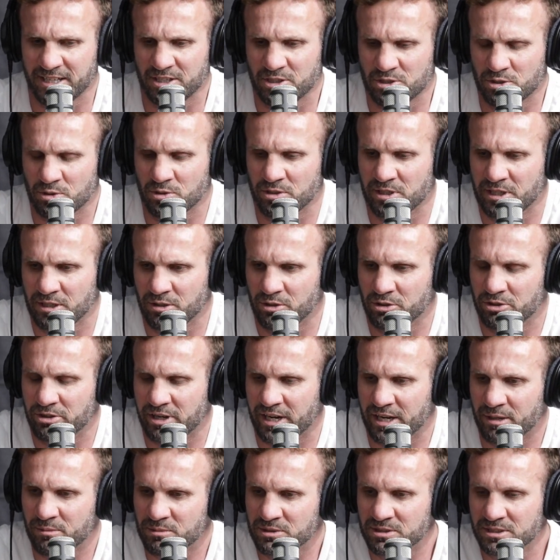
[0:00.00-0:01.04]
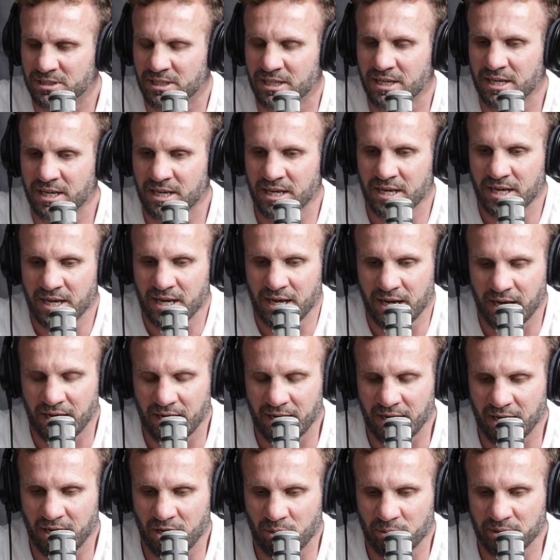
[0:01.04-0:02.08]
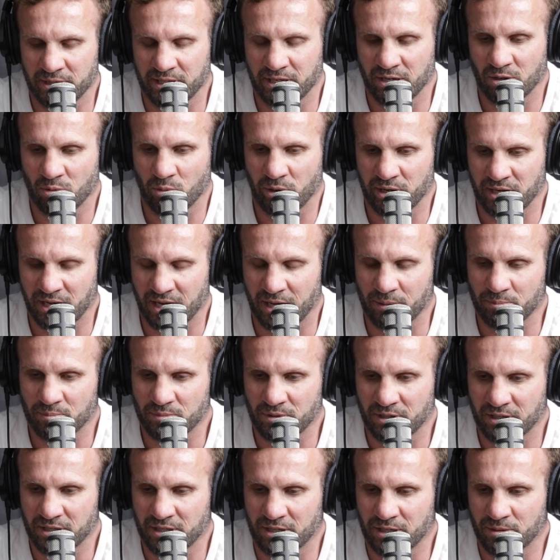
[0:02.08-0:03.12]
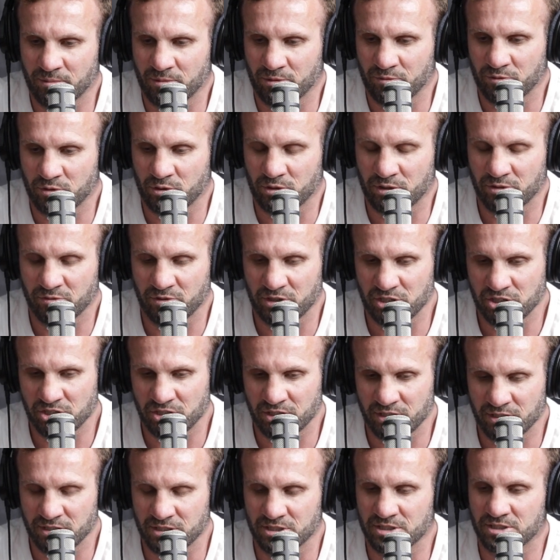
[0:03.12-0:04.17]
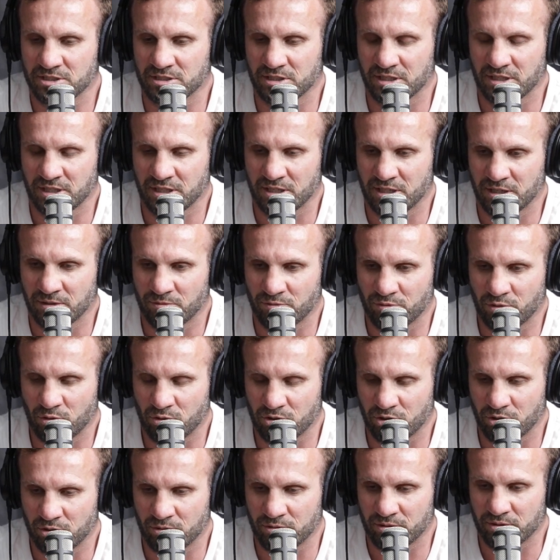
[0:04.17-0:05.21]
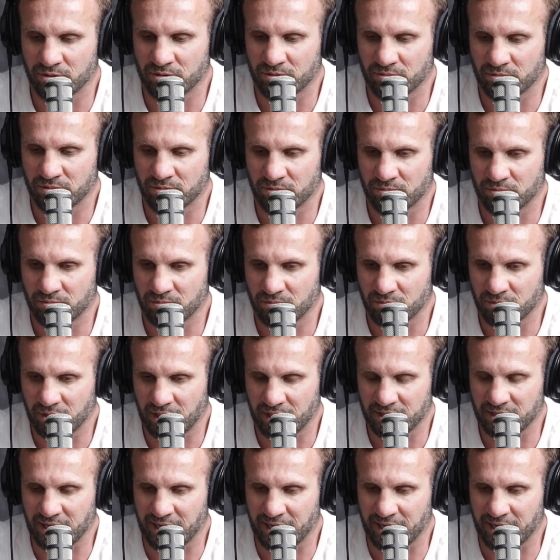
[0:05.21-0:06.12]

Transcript: That was at 82 kilograms. And then I went up a few divisions, fought on